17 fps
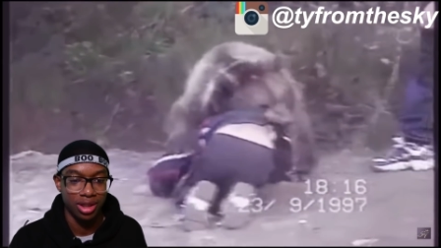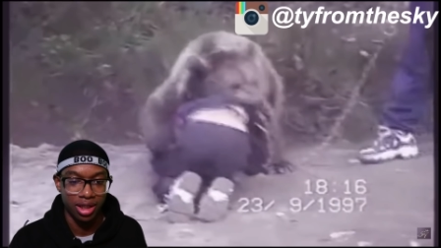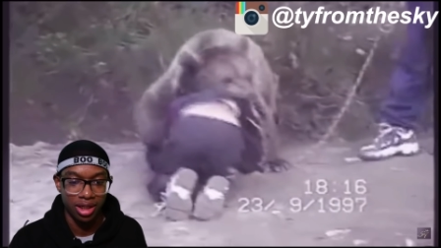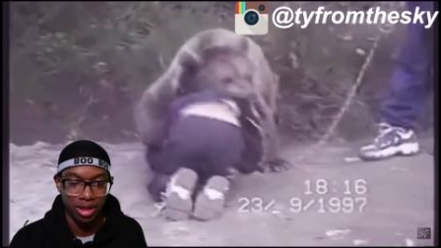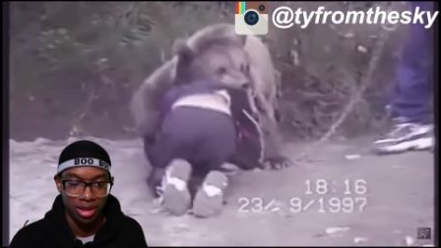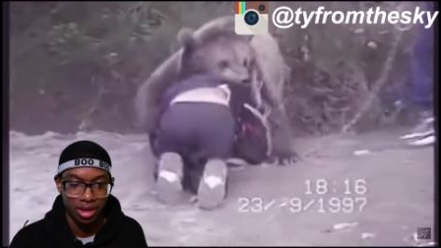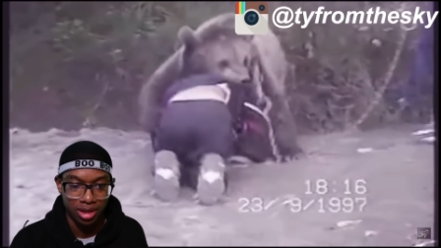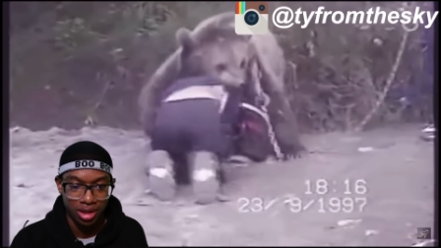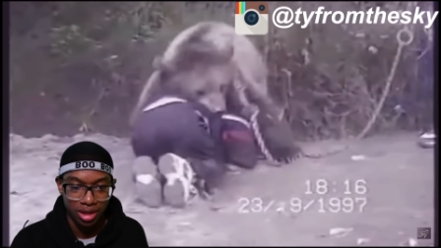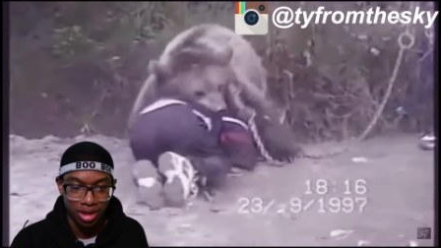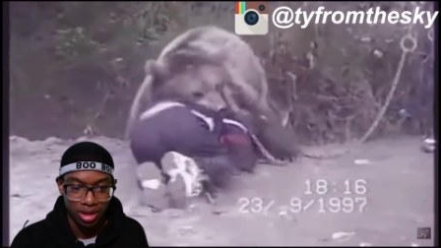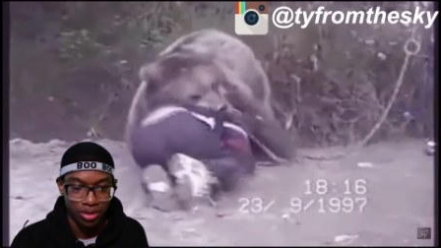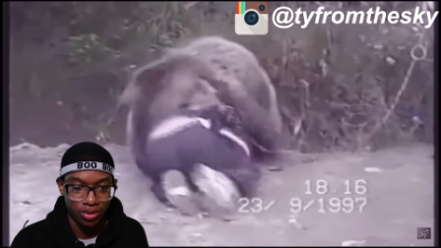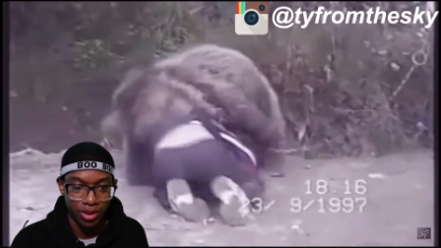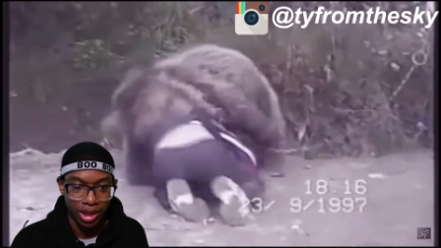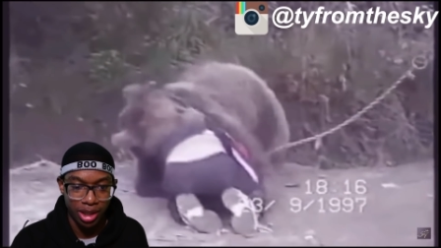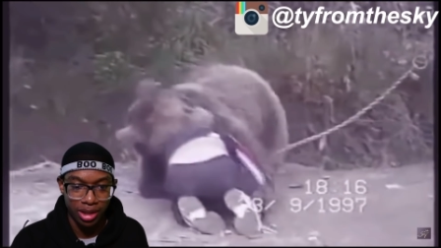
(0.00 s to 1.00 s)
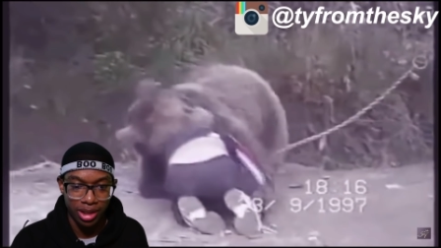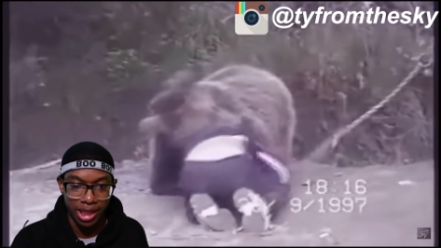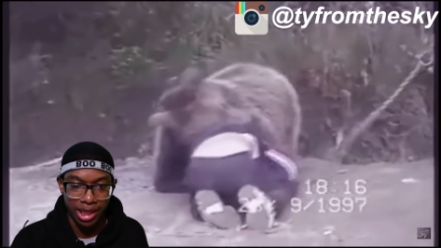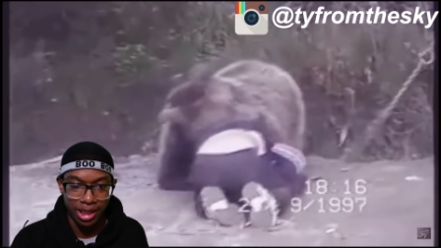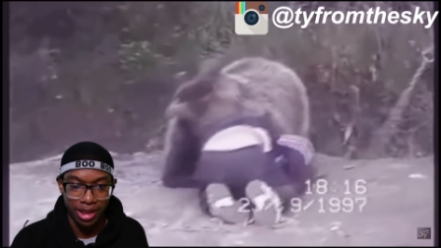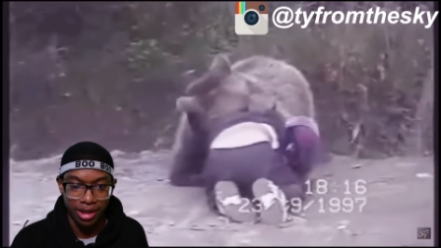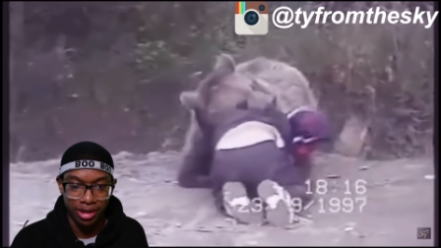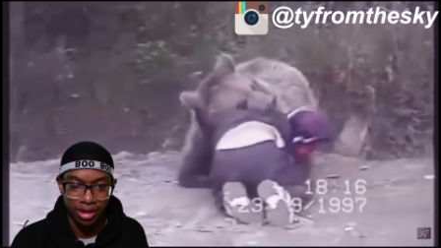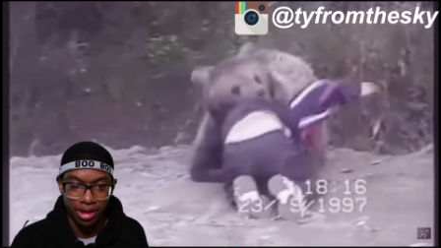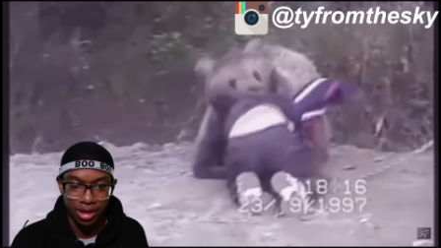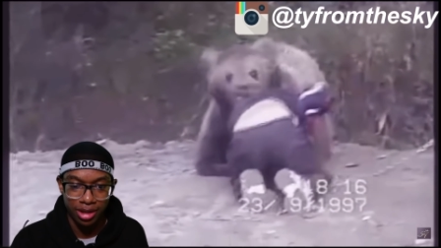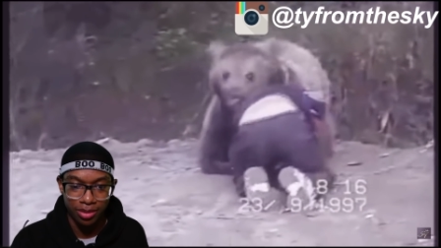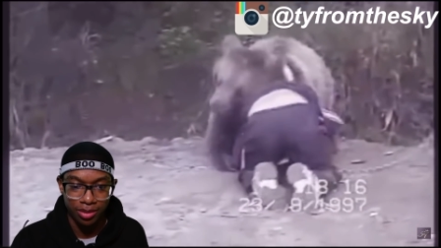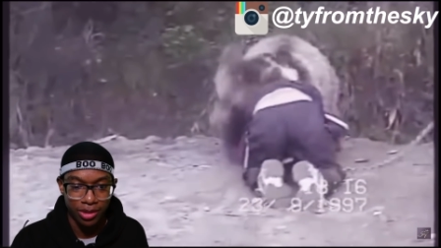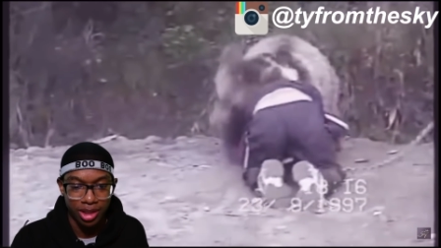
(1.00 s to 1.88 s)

Like, without, like, killing him?